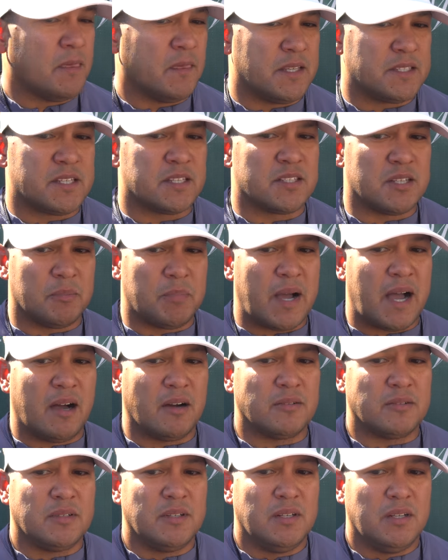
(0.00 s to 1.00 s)
This is
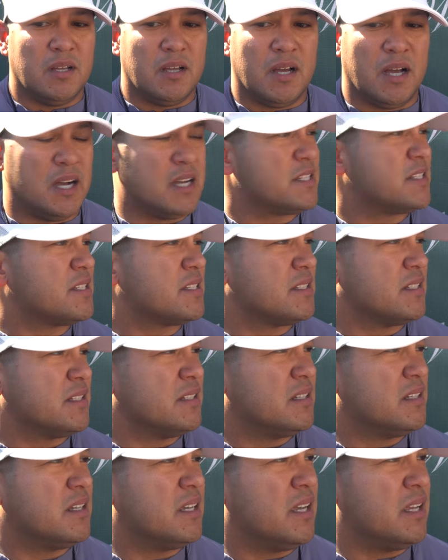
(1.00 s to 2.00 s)
about us
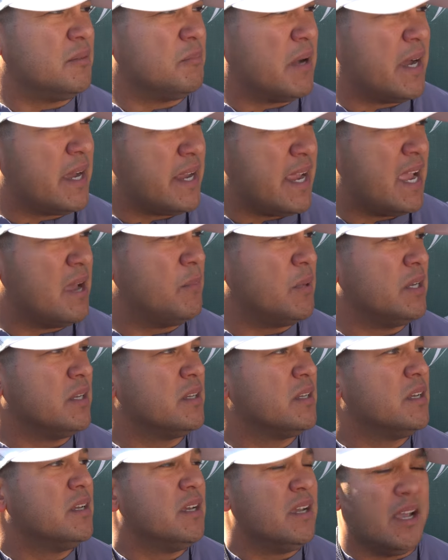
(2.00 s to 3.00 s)
in
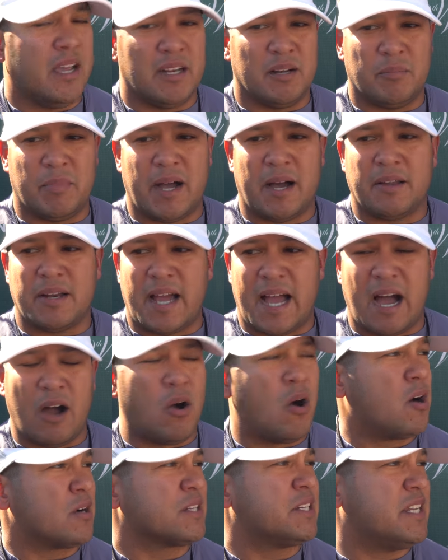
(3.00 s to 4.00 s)
Miami and about
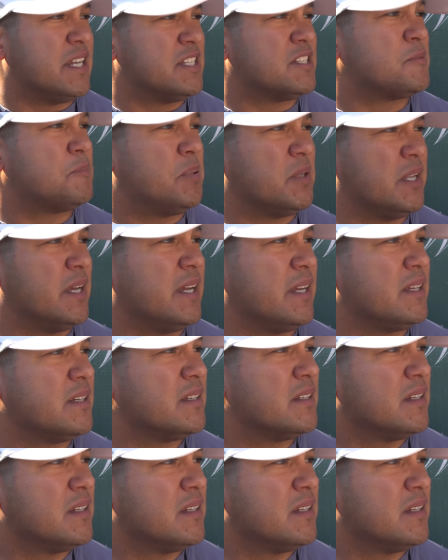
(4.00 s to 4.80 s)
how our kids play.